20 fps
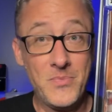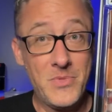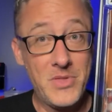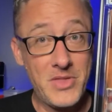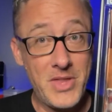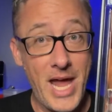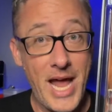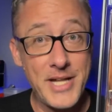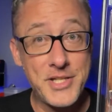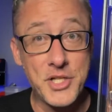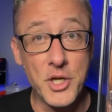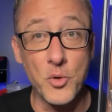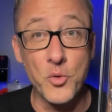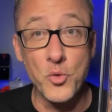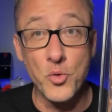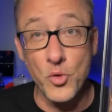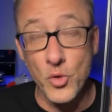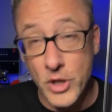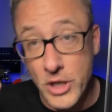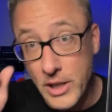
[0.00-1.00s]
That's a
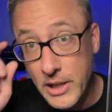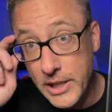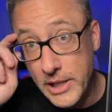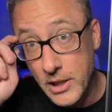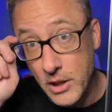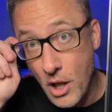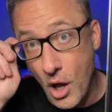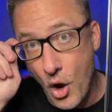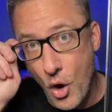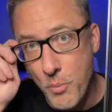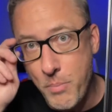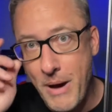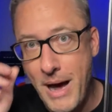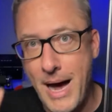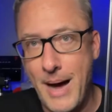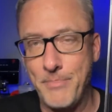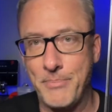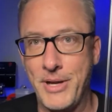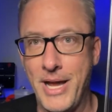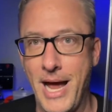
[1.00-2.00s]
really low
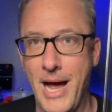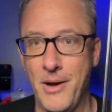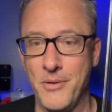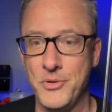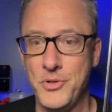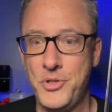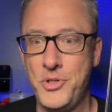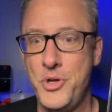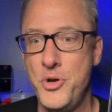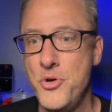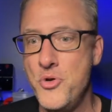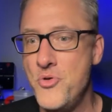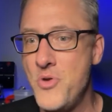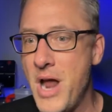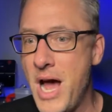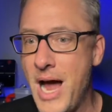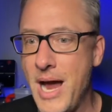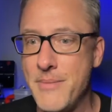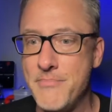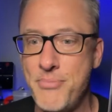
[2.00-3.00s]
pop count. Two
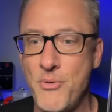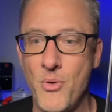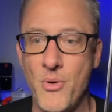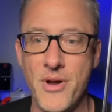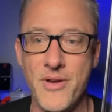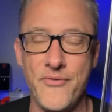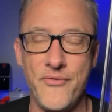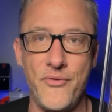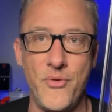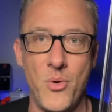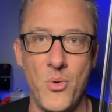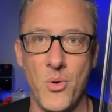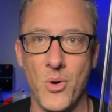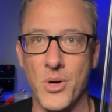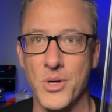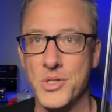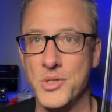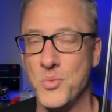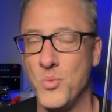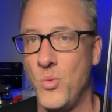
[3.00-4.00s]

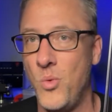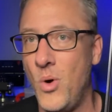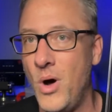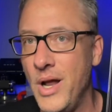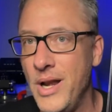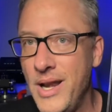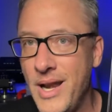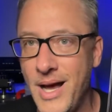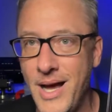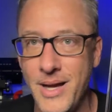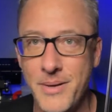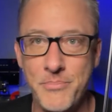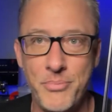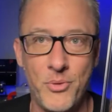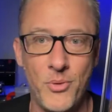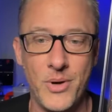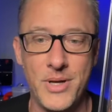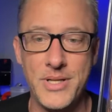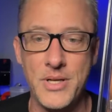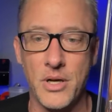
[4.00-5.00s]
9.4s, one
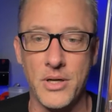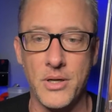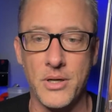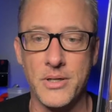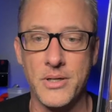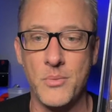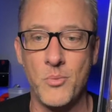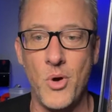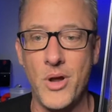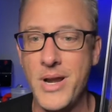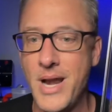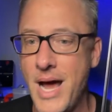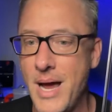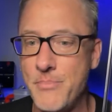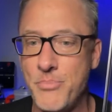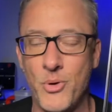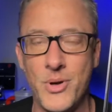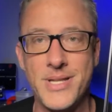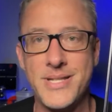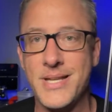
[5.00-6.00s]

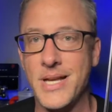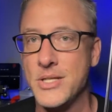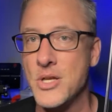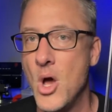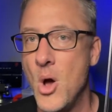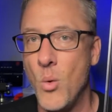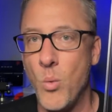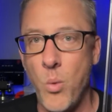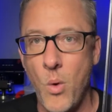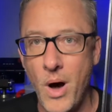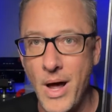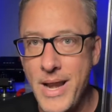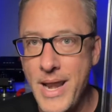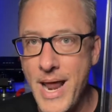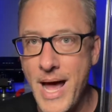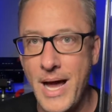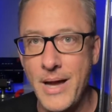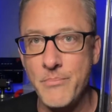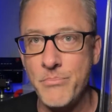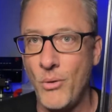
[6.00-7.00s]
9.6, one
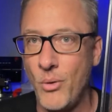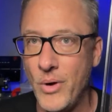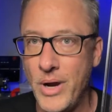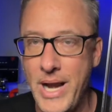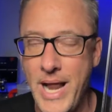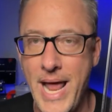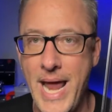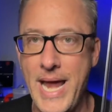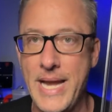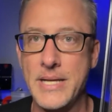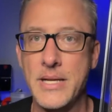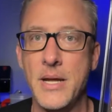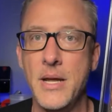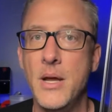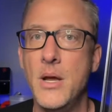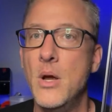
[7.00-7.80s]
9.8.